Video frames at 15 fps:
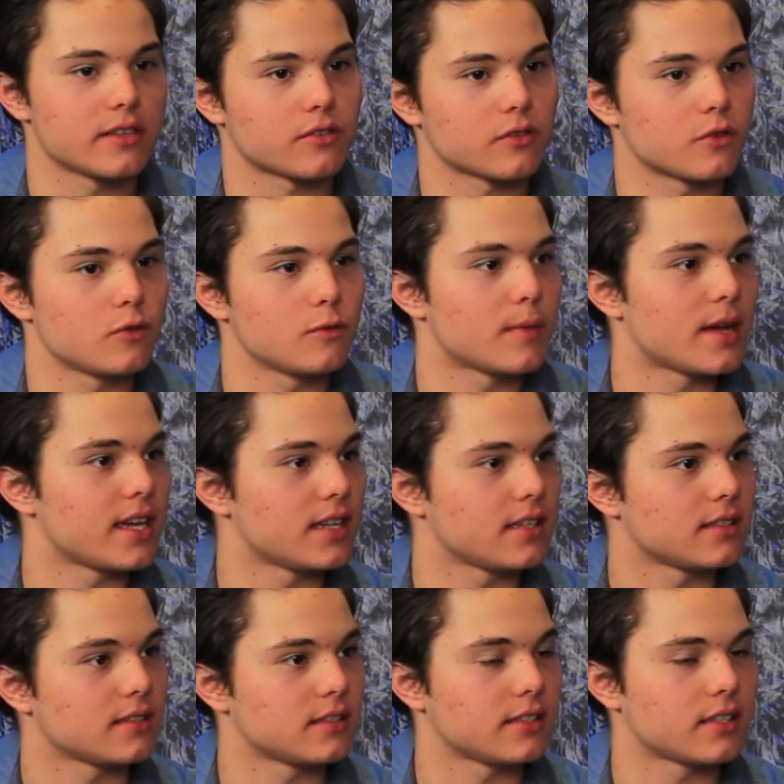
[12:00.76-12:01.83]
is or who
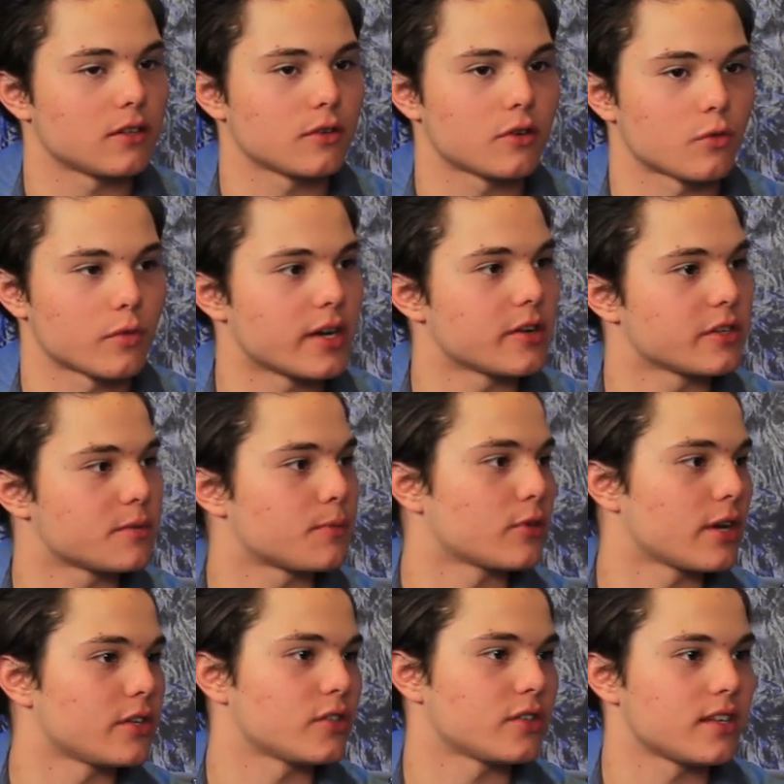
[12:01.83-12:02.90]
my, career
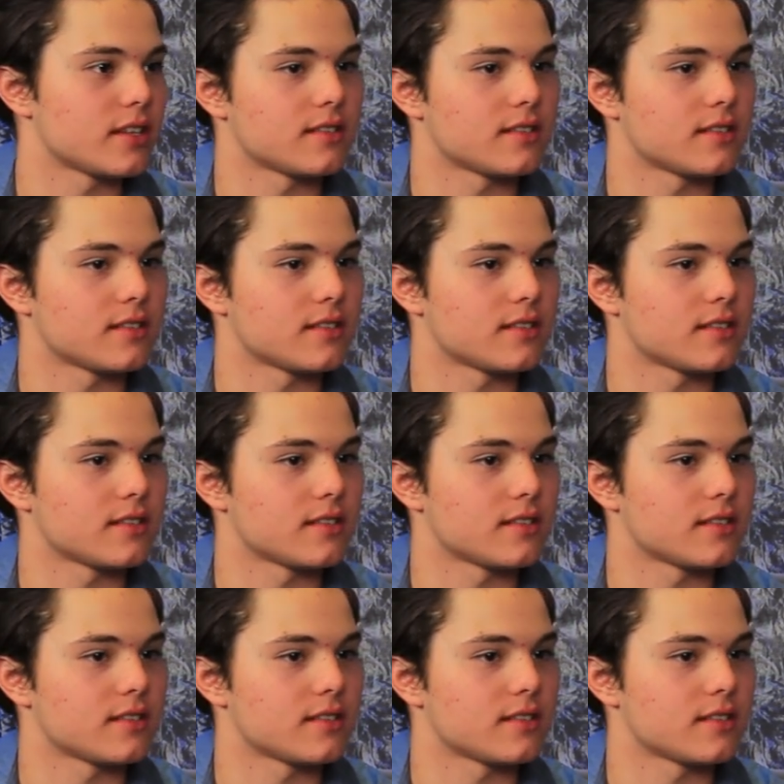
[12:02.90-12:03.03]
inspiration